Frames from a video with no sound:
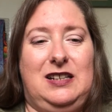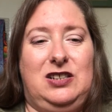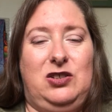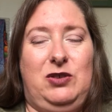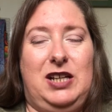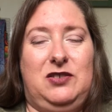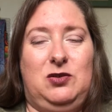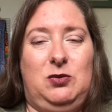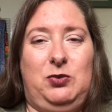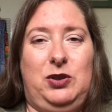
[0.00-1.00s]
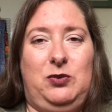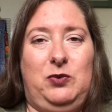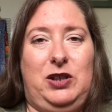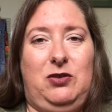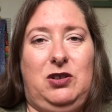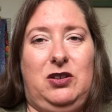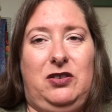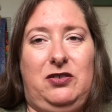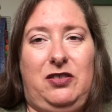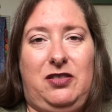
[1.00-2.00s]
you get to a point where you
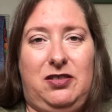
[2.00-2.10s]
can't